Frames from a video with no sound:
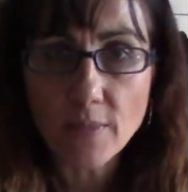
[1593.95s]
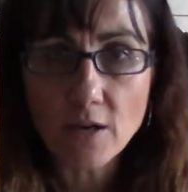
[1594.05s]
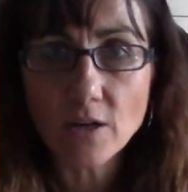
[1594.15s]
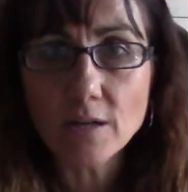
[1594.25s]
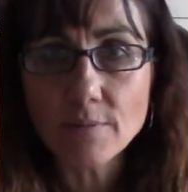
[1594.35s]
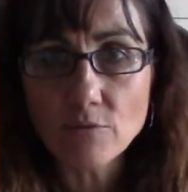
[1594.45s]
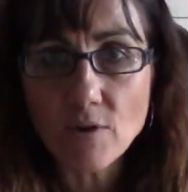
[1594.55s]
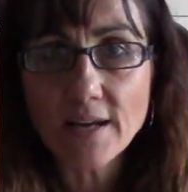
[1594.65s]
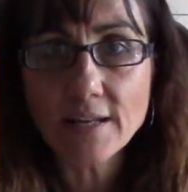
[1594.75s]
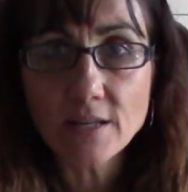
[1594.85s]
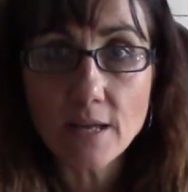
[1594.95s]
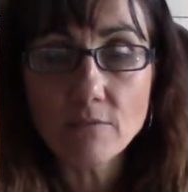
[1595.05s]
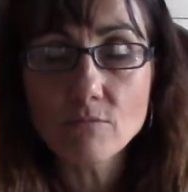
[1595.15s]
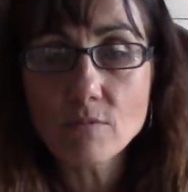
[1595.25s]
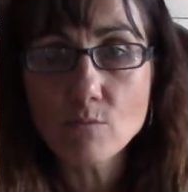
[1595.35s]
they're going to be ready
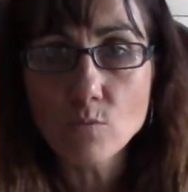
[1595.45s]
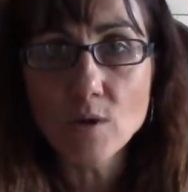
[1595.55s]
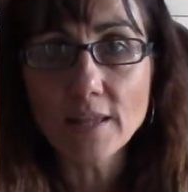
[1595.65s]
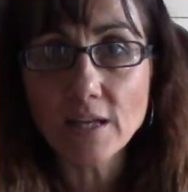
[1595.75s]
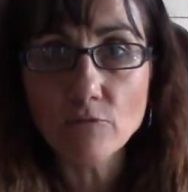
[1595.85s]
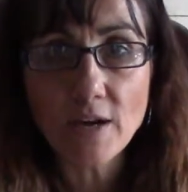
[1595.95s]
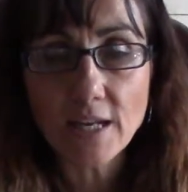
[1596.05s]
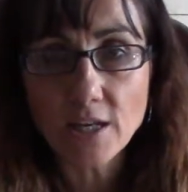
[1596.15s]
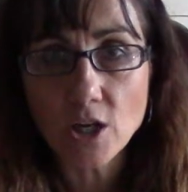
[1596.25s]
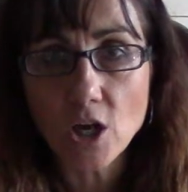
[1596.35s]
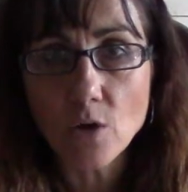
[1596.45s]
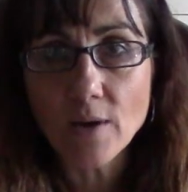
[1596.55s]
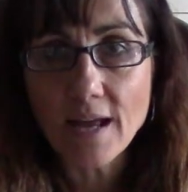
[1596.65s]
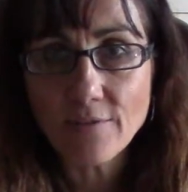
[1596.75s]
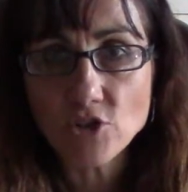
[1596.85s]
and willing and ready to go
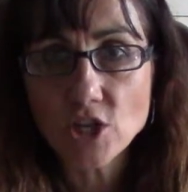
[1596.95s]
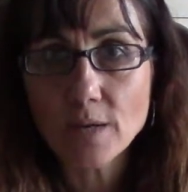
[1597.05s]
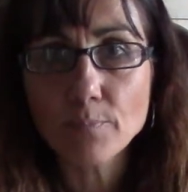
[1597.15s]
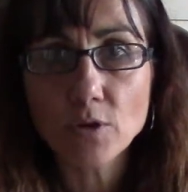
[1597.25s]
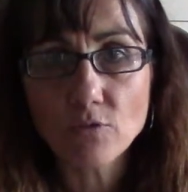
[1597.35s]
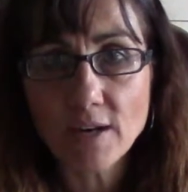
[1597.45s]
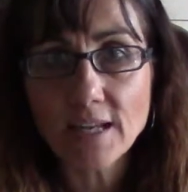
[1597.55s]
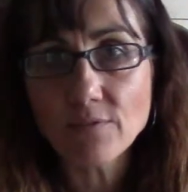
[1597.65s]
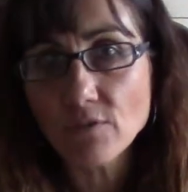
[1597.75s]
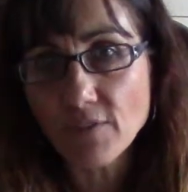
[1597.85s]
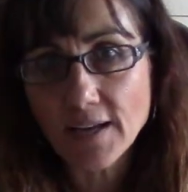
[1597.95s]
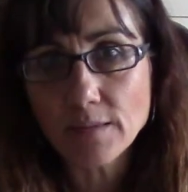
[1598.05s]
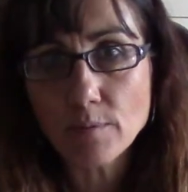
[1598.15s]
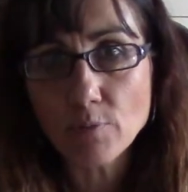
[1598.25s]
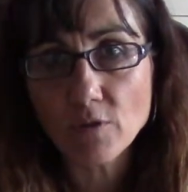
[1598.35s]
and have a checkbook ready if you find
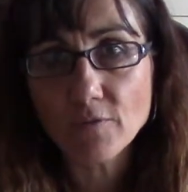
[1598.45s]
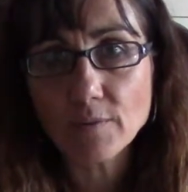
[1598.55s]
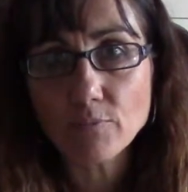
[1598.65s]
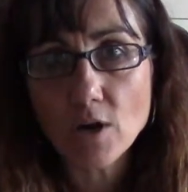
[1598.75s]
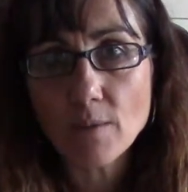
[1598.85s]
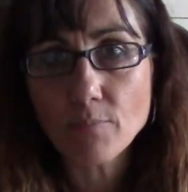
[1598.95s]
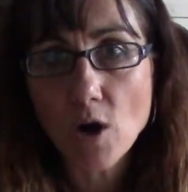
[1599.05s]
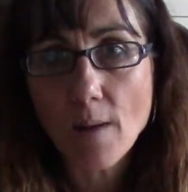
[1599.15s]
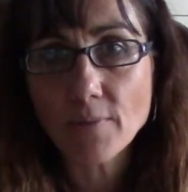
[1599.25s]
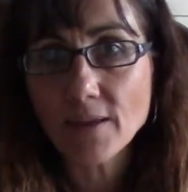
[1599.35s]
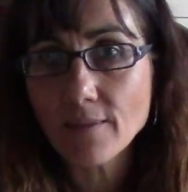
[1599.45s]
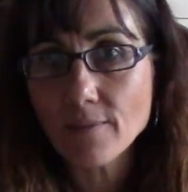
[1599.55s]
them the perfect property.